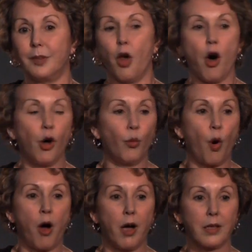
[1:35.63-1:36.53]
Long
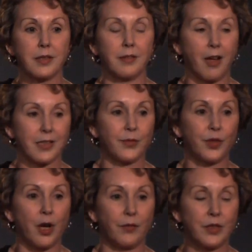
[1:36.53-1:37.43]
walks, lots of
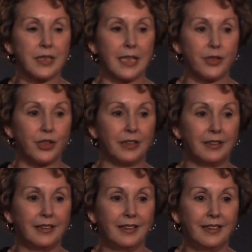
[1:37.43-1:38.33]
conversation.
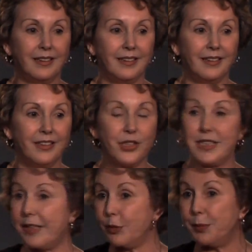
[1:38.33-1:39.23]

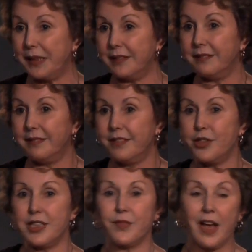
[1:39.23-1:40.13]
She's never been.
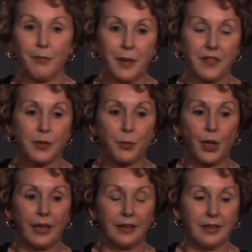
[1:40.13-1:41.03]
She's 5 months
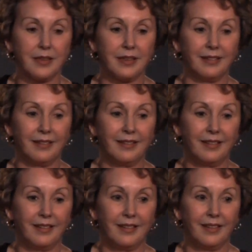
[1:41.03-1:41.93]
pregnant.
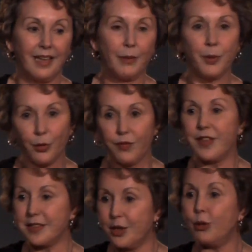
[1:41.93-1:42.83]
And both of
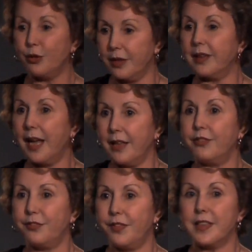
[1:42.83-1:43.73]
us know that
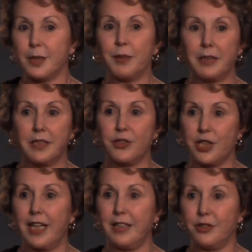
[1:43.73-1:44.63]
life is about to
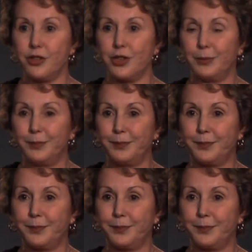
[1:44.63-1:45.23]
change.